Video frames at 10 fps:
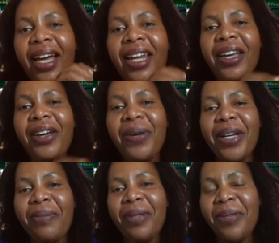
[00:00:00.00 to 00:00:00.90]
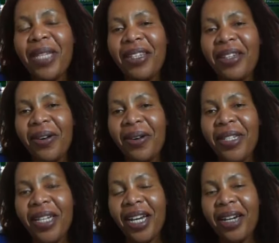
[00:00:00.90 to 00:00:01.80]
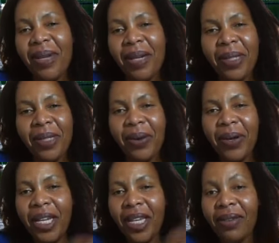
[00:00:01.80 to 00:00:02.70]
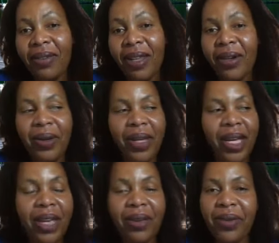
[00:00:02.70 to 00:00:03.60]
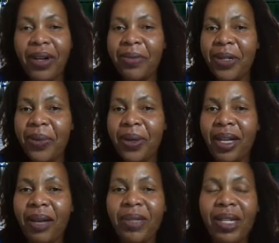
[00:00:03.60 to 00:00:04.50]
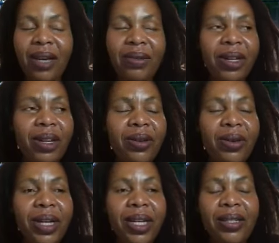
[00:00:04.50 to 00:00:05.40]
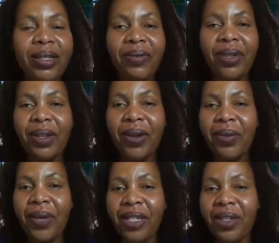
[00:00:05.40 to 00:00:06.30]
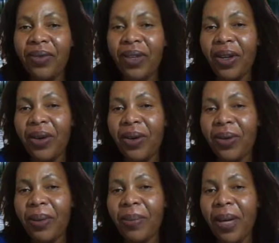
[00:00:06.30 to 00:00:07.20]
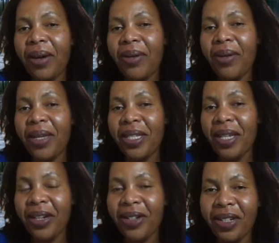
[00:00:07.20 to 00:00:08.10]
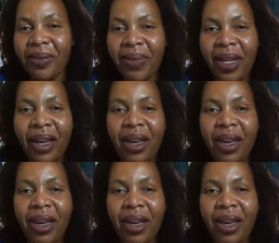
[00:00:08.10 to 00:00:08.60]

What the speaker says: Hello, welcome to MzansiOz Diary. My name is Connie. If you're new here, you're very much welcome. Today, we're going to look at a video, reaction videos about the US election.